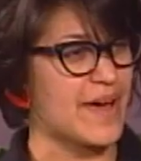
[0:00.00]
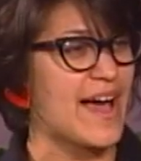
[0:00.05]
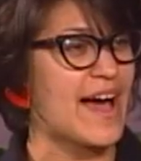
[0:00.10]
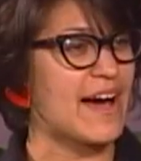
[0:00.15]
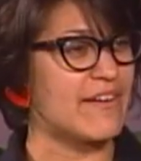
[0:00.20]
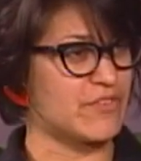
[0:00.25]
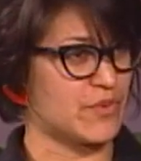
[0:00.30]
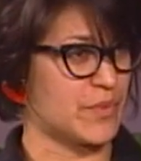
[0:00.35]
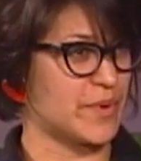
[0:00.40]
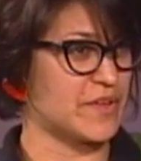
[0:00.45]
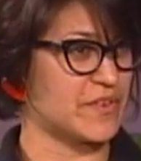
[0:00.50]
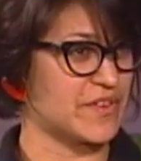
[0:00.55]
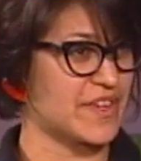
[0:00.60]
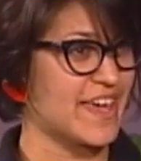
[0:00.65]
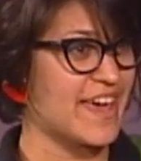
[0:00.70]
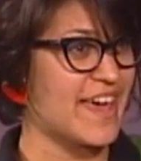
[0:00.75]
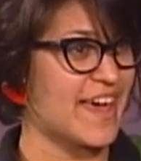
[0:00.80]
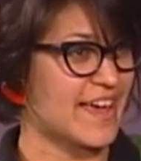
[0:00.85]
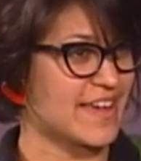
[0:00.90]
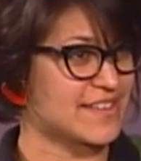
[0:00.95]
have a real
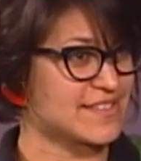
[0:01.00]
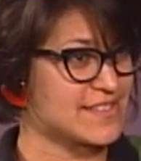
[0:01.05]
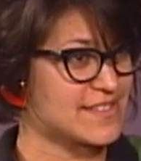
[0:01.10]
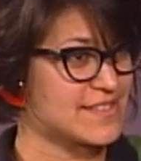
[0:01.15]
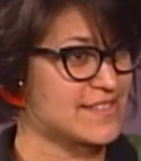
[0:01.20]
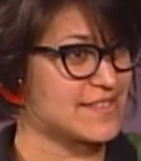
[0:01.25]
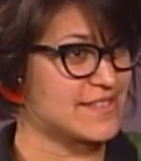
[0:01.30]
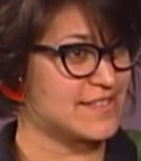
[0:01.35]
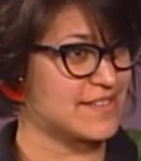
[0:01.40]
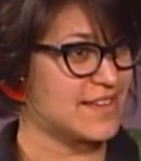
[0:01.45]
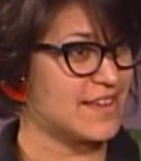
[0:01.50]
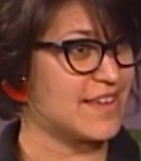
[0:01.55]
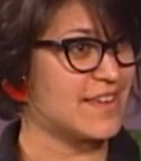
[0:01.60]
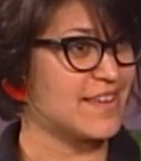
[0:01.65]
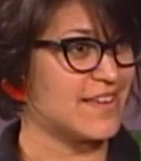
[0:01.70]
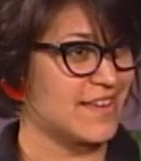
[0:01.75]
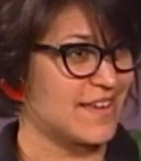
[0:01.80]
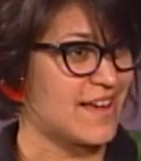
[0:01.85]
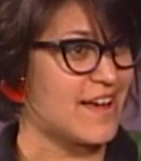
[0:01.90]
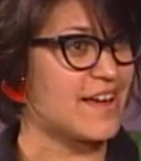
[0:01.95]
case
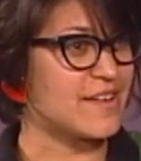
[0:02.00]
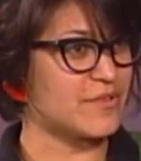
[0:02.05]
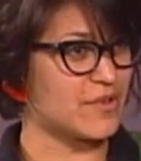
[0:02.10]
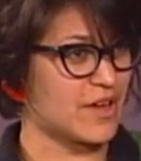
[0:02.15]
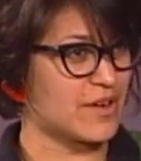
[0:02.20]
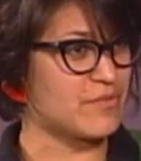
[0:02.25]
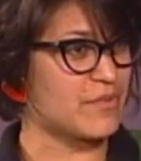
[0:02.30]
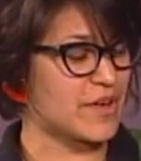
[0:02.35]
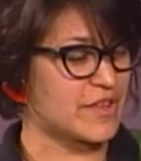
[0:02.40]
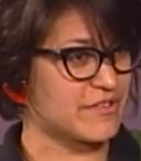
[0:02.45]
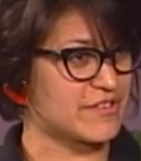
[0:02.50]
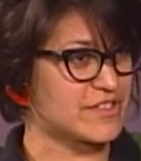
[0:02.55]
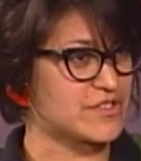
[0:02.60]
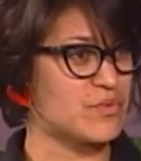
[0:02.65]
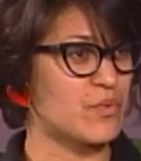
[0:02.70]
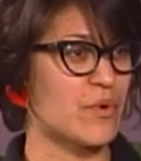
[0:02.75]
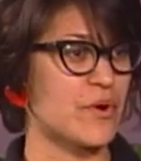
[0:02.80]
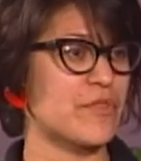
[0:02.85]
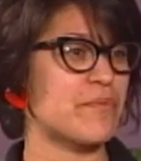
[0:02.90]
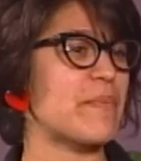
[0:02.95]
mm-hmm. and, and whether it's
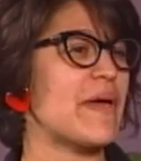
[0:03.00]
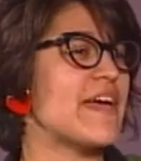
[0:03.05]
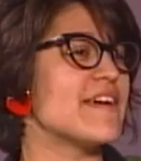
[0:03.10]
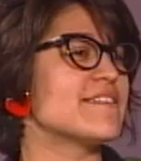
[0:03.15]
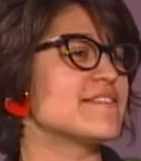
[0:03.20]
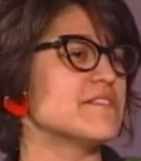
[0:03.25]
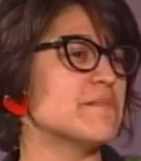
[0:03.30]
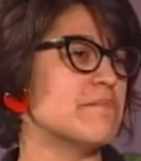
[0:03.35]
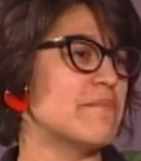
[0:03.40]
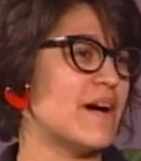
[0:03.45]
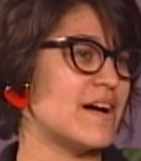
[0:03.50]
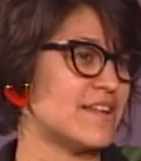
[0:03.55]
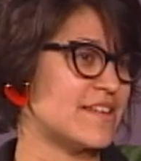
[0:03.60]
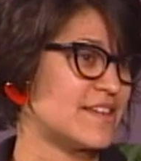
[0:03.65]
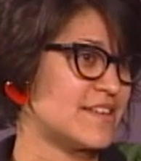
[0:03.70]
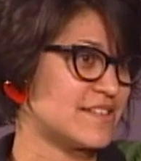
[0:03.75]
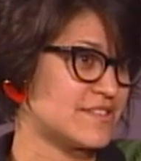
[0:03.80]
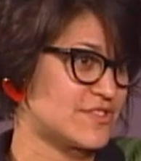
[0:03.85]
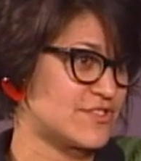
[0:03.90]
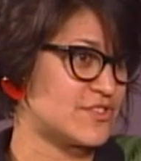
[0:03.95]
worth paying the
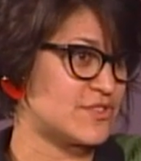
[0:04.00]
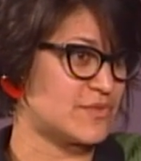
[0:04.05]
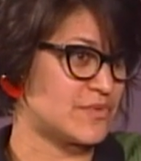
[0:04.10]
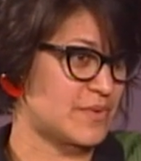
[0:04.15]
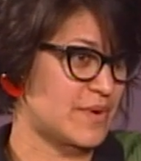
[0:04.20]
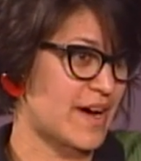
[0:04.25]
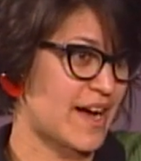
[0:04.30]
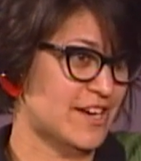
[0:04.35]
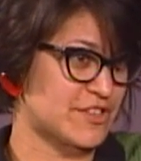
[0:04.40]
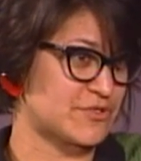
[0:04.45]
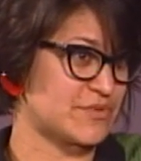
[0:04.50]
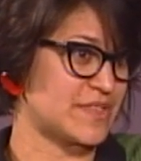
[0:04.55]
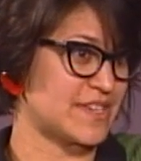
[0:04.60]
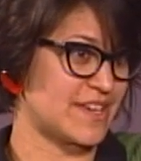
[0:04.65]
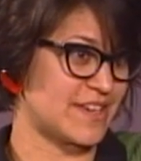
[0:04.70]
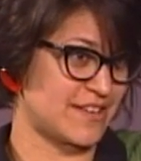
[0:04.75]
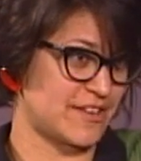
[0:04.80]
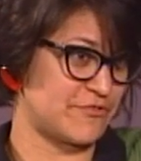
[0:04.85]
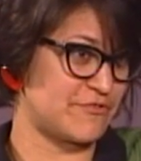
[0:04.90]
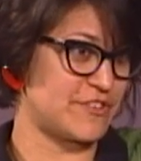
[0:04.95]
money to actually
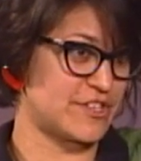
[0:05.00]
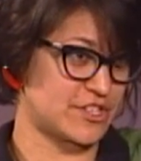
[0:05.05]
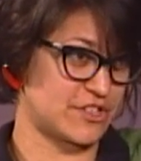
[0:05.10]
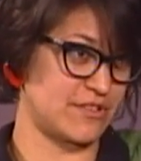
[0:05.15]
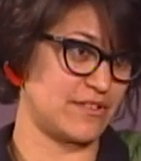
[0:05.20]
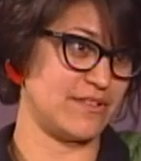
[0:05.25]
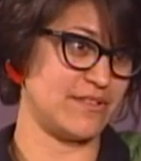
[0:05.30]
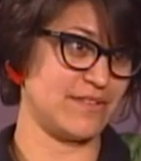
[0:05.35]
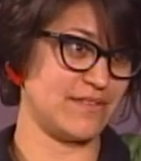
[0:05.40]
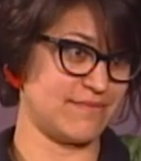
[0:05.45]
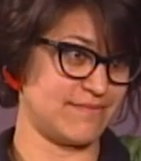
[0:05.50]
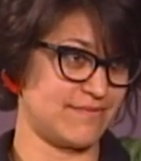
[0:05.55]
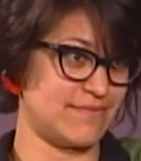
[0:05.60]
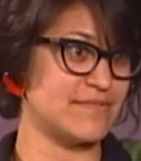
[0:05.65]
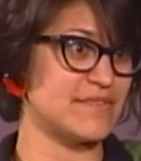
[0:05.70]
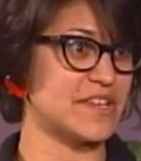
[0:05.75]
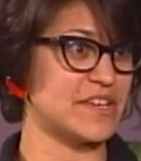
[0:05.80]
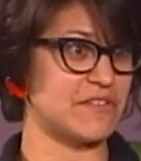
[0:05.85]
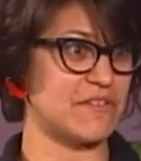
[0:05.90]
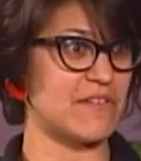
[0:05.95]
get official
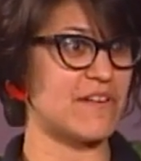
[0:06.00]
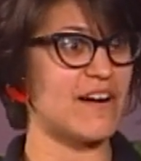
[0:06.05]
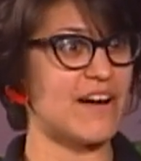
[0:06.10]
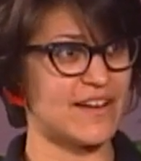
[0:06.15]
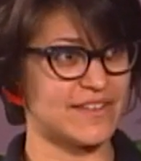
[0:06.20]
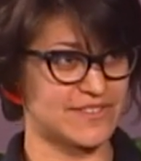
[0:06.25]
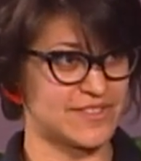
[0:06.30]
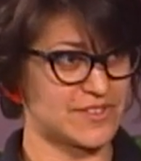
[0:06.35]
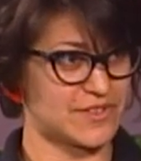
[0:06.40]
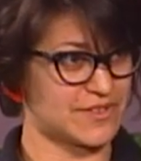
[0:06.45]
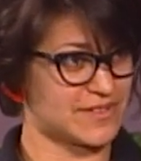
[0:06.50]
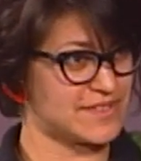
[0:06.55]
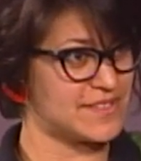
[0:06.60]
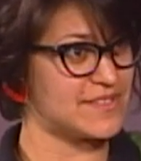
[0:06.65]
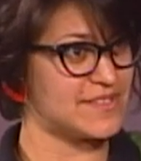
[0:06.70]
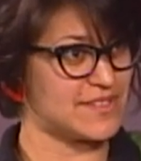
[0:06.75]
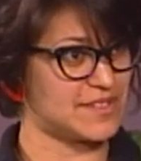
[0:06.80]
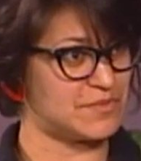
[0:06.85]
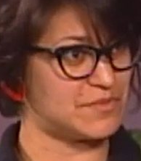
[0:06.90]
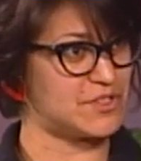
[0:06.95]
legal consult,
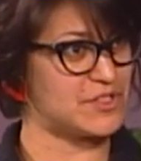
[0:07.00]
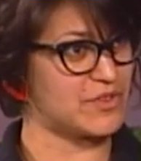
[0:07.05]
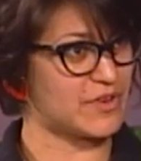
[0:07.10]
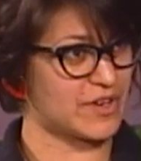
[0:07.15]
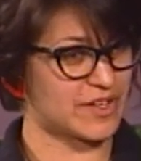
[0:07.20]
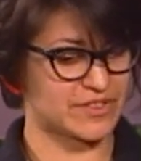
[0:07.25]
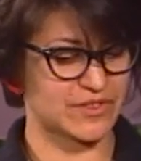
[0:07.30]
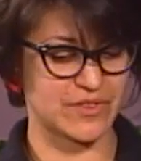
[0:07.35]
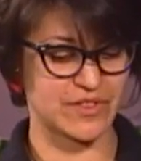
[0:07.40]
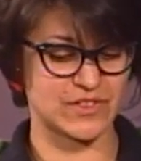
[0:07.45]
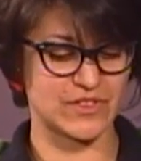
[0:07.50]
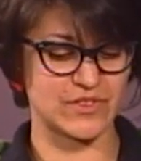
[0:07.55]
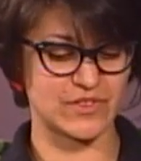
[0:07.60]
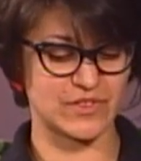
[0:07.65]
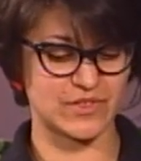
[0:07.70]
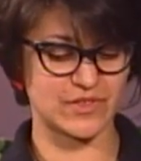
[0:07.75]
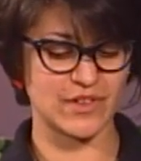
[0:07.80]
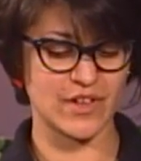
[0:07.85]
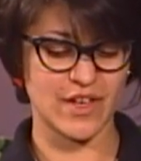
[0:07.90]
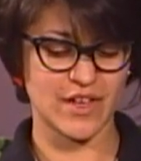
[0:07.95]
I'm right. sure. So this
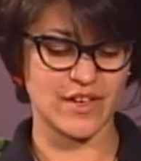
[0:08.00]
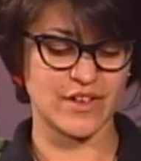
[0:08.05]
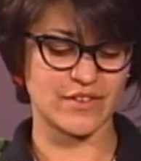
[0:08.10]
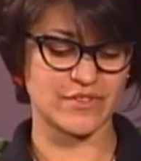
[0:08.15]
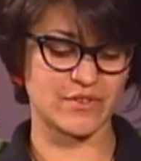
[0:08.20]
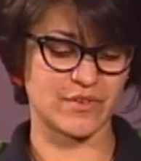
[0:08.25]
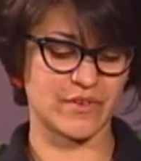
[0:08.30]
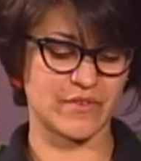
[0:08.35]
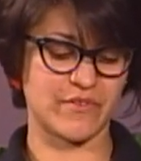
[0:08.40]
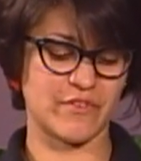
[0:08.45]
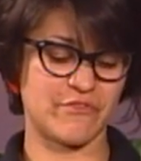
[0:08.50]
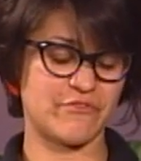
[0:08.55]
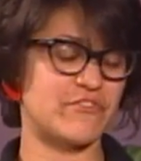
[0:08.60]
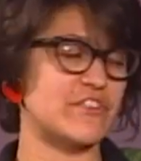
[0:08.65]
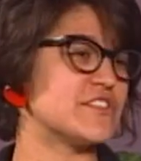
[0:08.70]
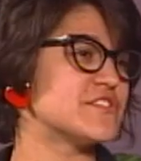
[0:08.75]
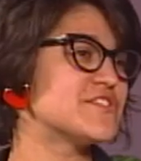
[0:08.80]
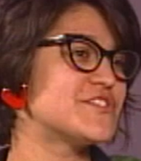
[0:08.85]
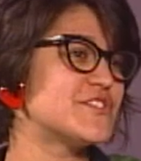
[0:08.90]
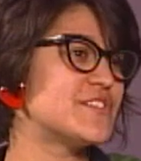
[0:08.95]
is sort of a
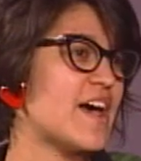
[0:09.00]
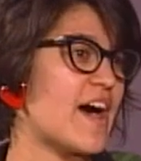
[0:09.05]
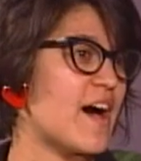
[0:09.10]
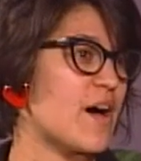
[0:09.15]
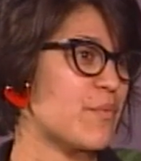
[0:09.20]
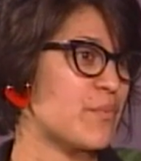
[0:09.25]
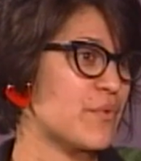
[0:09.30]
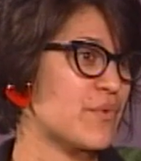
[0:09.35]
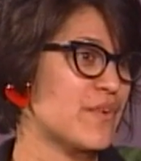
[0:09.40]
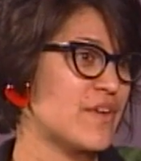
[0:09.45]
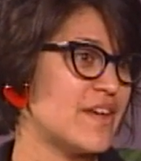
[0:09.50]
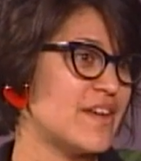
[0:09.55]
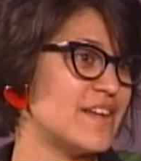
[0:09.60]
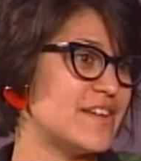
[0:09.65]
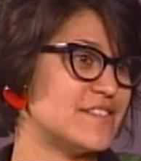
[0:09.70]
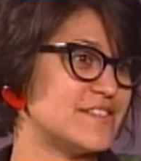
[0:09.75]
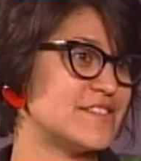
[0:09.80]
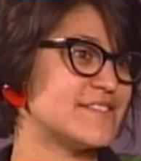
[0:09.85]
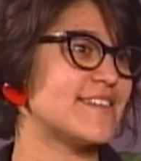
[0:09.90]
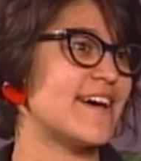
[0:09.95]
first step
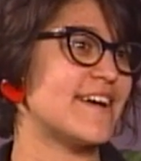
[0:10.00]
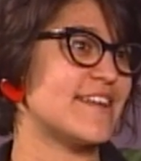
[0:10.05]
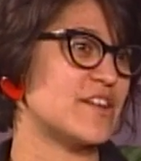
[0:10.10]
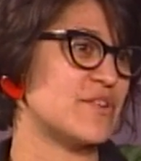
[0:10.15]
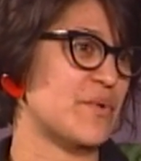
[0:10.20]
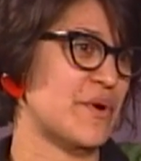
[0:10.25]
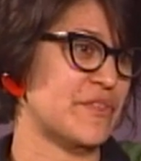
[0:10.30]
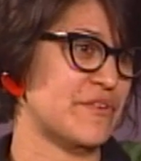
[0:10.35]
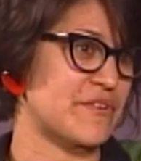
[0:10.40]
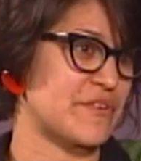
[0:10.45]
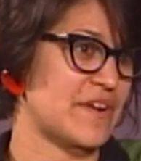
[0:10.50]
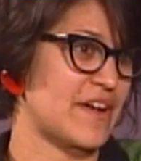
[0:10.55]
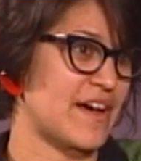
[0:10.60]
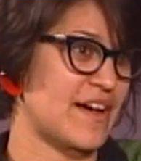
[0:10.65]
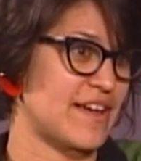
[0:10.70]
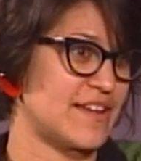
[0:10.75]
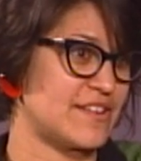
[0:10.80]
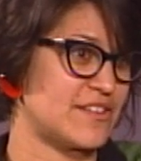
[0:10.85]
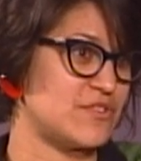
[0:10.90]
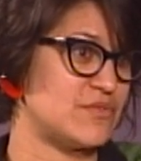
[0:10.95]
in deciding whether or
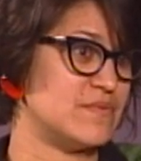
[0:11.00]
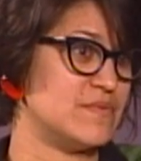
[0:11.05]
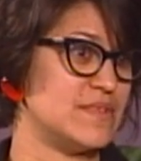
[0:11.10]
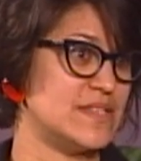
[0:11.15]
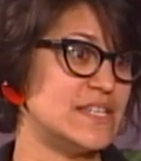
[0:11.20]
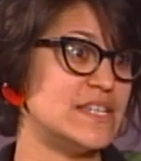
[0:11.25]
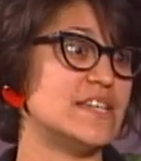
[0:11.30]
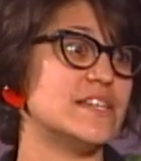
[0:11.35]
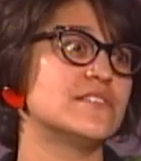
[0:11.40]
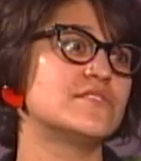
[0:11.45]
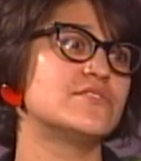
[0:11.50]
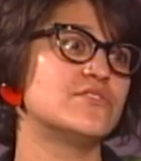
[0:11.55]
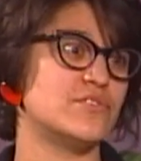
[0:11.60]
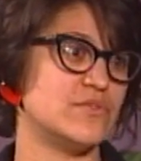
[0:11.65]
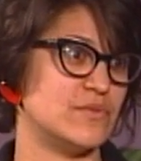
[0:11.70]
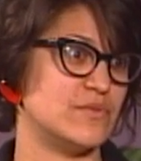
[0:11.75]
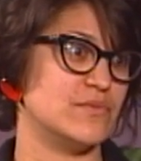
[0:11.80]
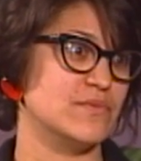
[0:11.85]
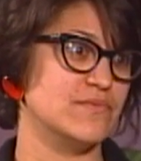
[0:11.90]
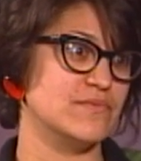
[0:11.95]
not you need
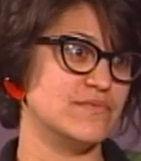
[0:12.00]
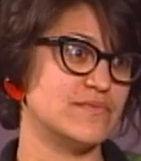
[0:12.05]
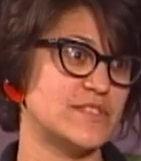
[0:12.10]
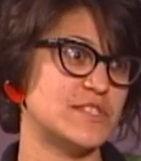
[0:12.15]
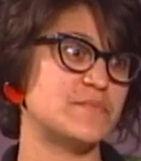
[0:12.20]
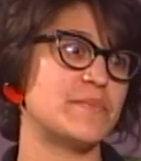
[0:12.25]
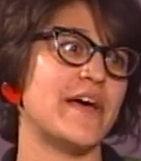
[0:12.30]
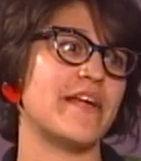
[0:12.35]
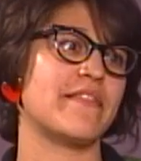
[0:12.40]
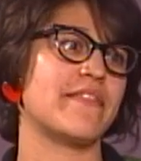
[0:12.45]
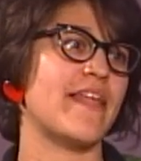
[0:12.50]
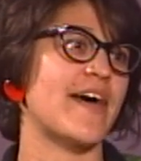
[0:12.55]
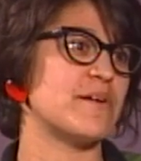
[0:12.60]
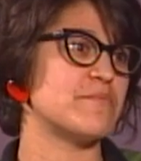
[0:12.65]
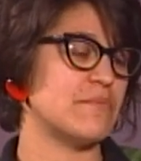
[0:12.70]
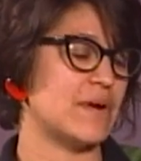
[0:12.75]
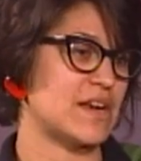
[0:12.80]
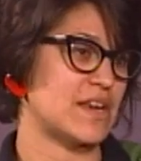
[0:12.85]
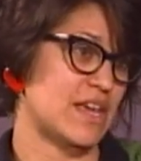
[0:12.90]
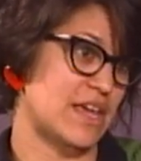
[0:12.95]
to spend that
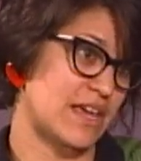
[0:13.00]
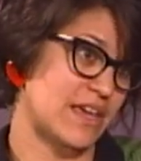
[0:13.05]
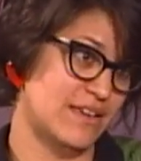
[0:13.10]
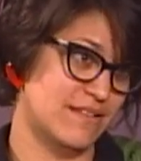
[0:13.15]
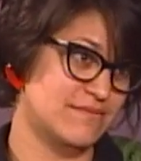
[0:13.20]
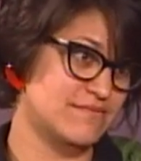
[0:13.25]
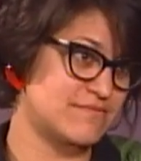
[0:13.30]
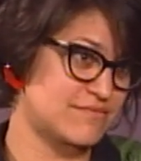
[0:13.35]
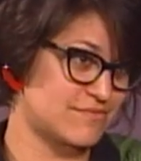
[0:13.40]
money